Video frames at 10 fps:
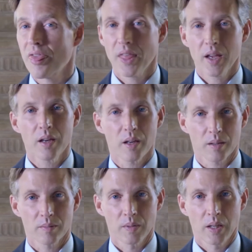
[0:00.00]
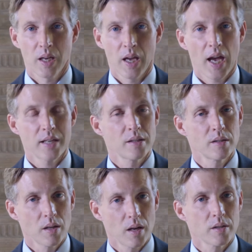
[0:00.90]
thinking as it
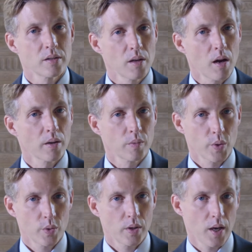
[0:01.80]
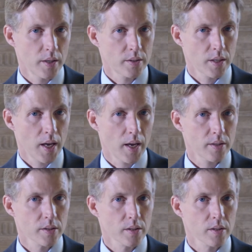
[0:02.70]
does non-routinized
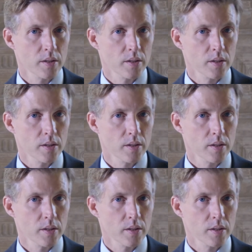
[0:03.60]
tasks.